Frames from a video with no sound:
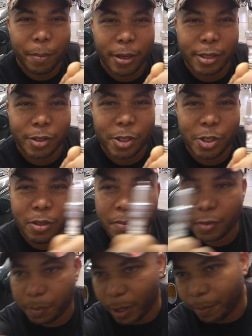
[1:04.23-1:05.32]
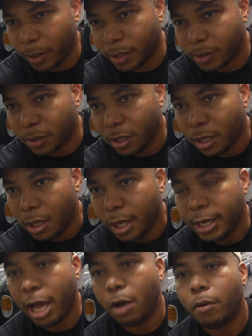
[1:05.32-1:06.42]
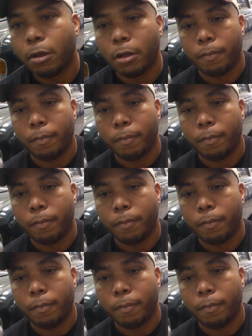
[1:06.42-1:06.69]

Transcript: plugs on YouTube, spark plugs. Now,